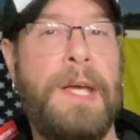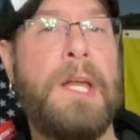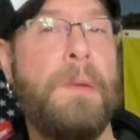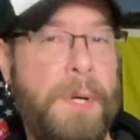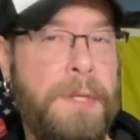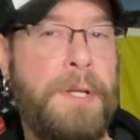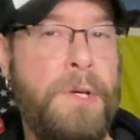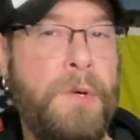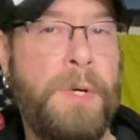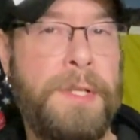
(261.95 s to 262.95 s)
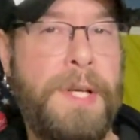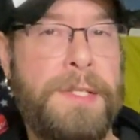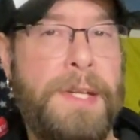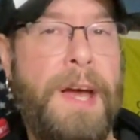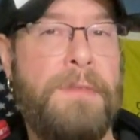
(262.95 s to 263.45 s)
and I bet the new one
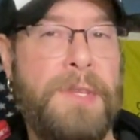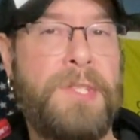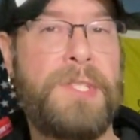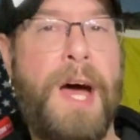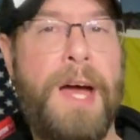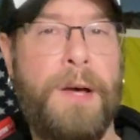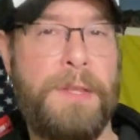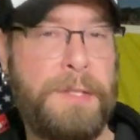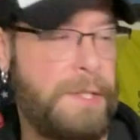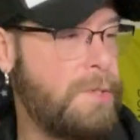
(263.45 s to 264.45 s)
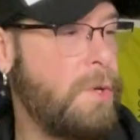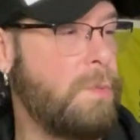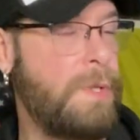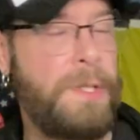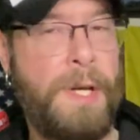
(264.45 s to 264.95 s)
doesn't have the style that this old
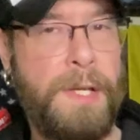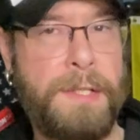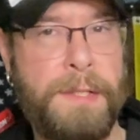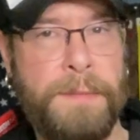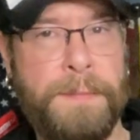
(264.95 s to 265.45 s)
one does.